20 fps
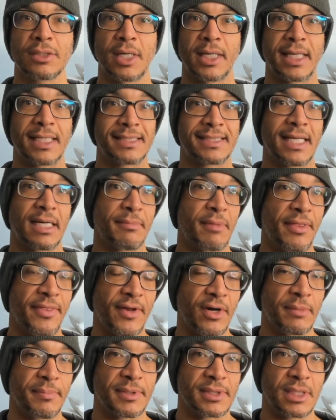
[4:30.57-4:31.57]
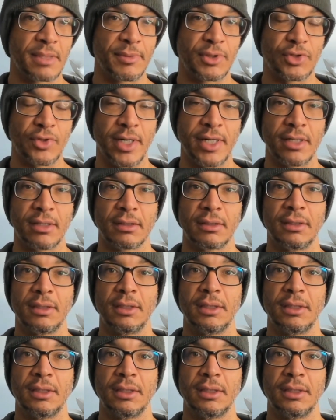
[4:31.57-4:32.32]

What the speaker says: like I said, I'm a therapist and I'm a trainer,